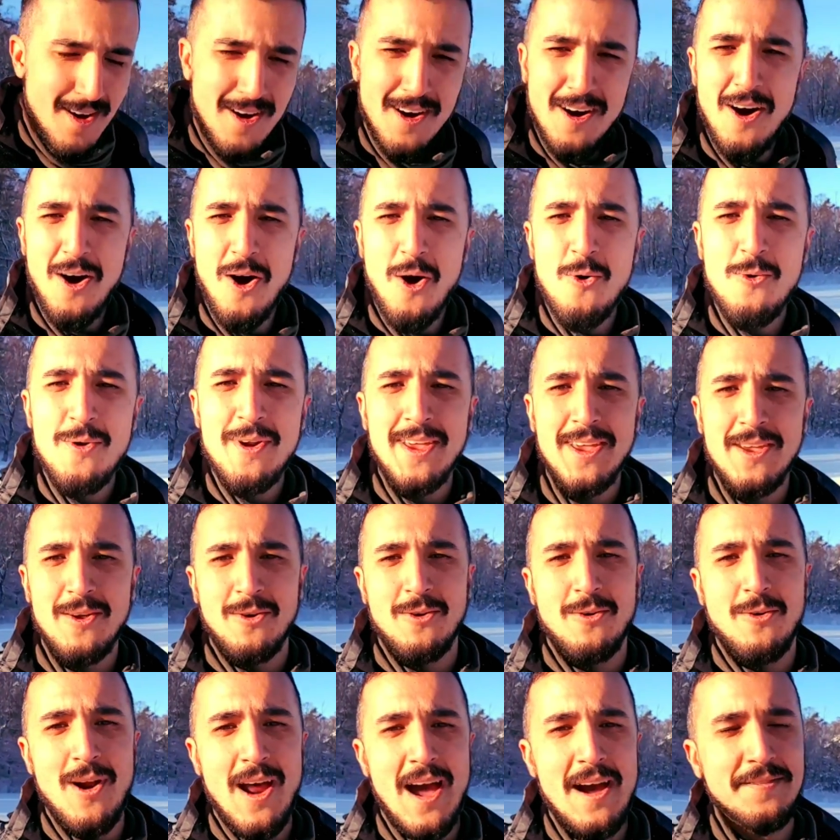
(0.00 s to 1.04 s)
honing your
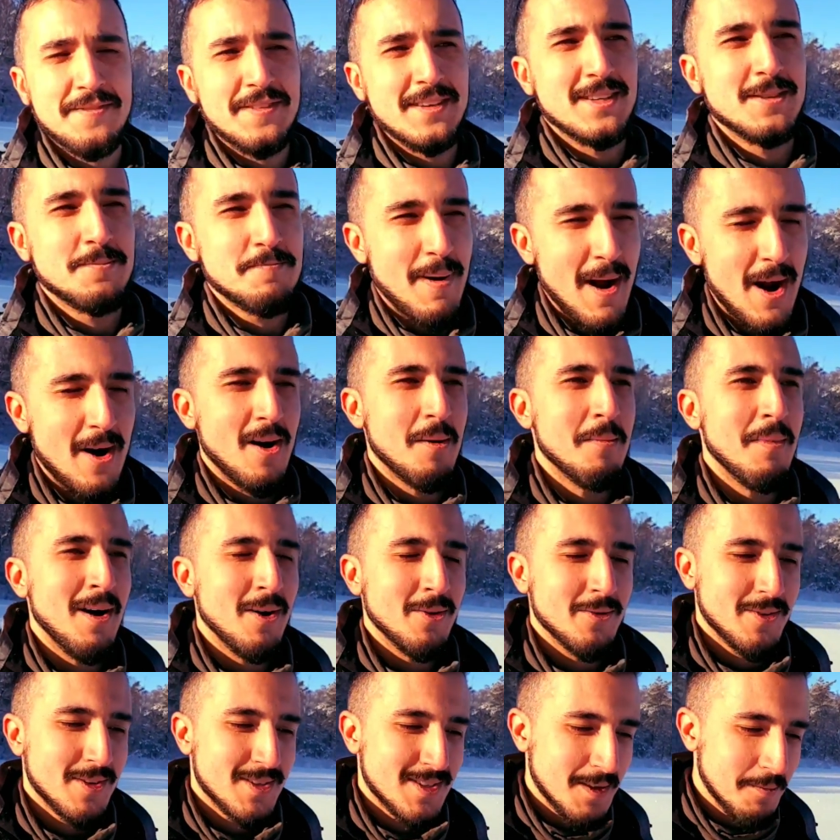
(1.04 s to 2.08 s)
craft is
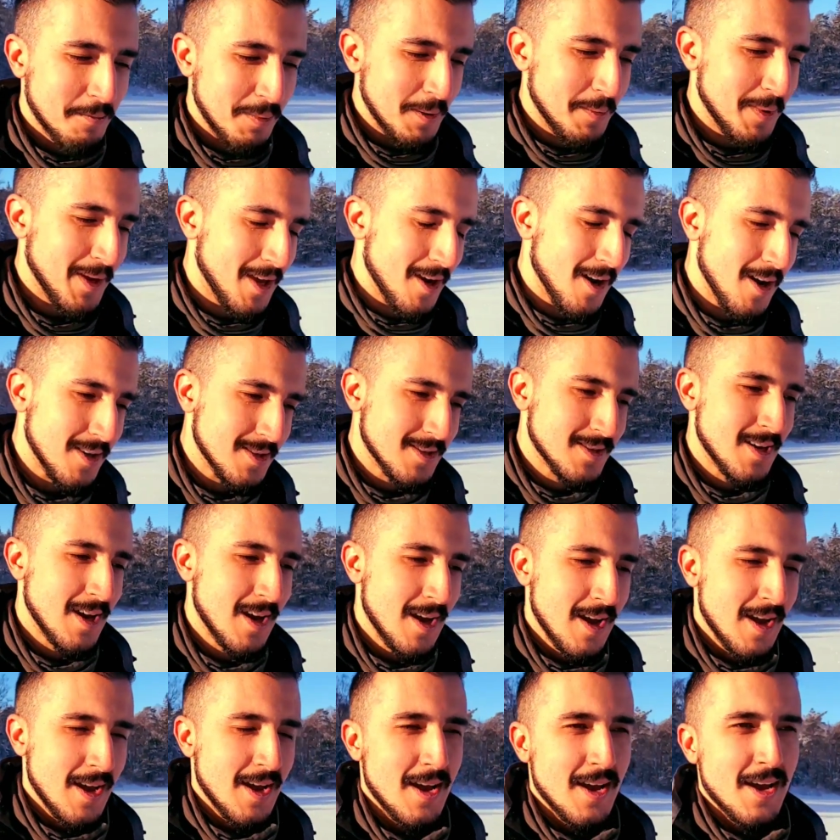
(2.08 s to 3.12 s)
paramount, simply because
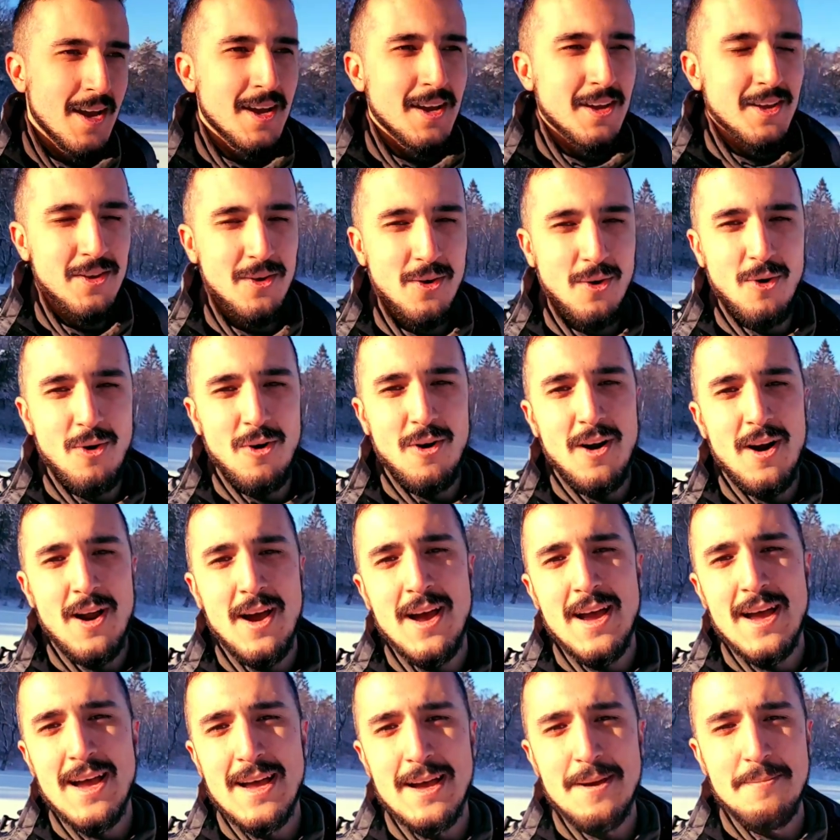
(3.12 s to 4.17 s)
your
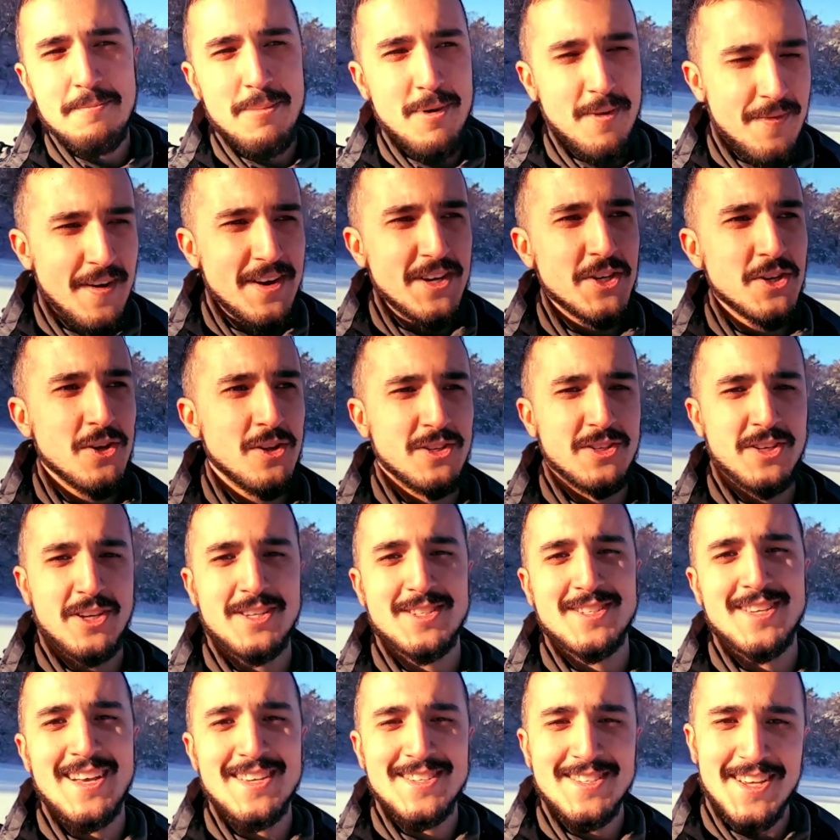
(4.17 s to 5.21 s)
professional
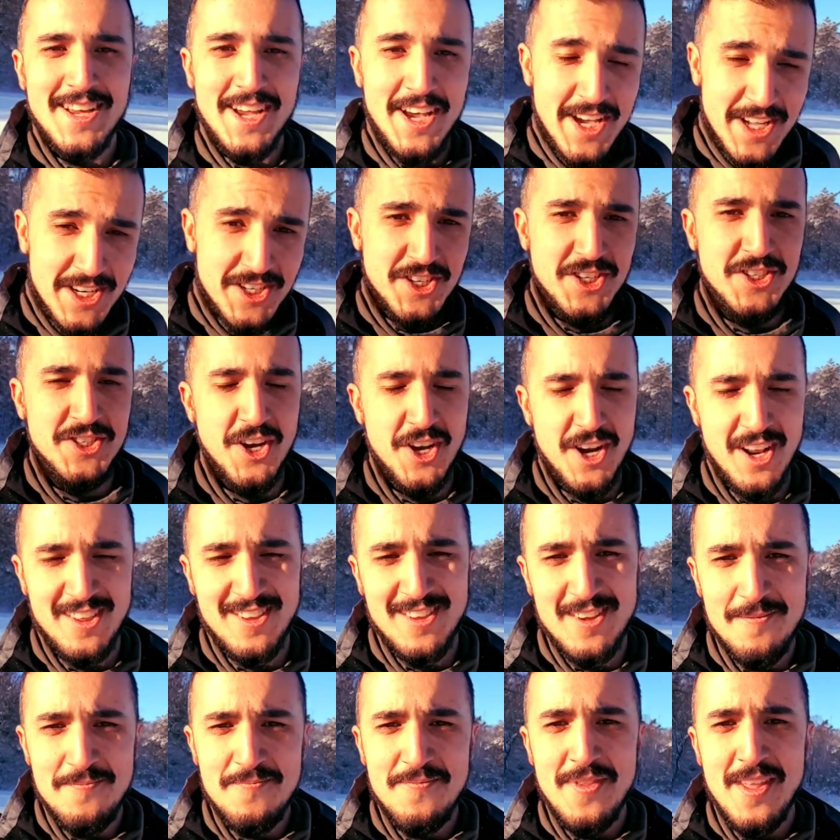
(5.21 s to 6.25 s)
success hinges on
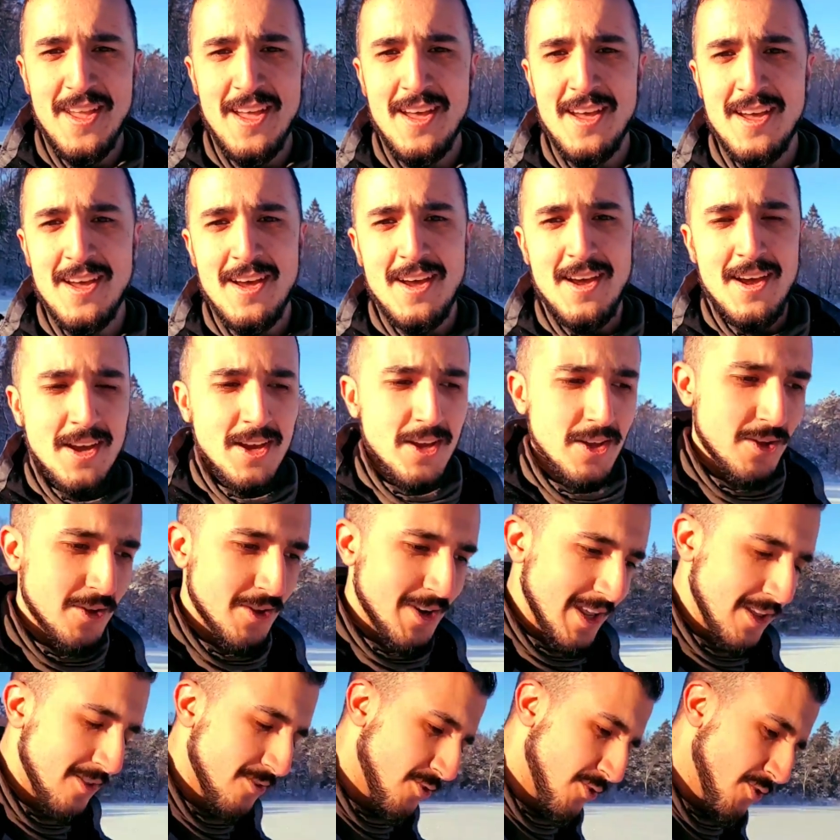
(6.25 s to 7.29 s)
it. You
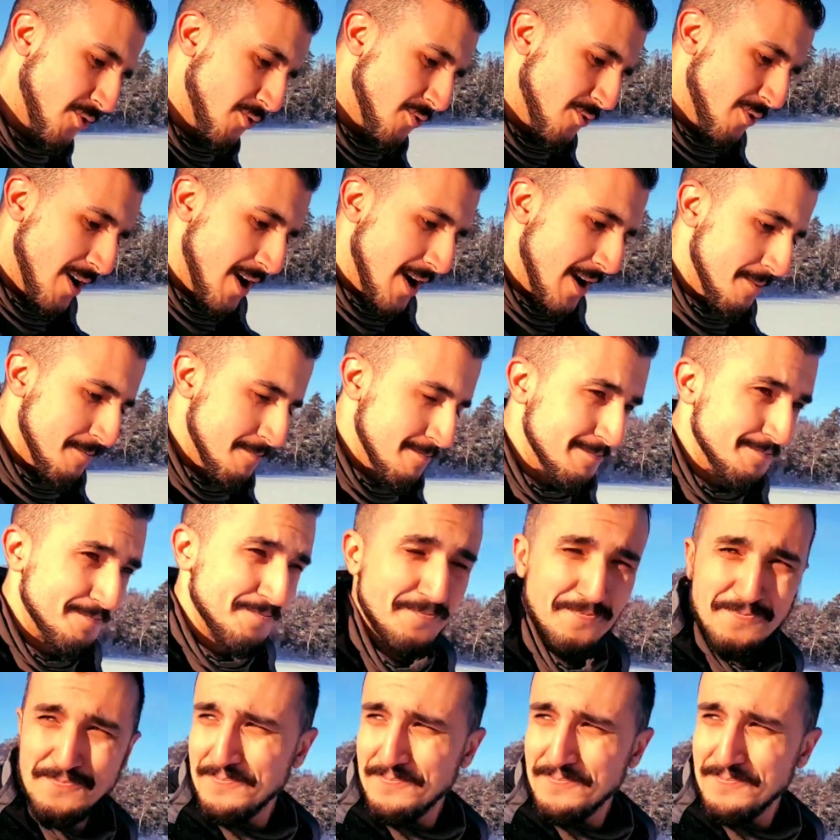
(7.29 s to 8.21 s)
need to,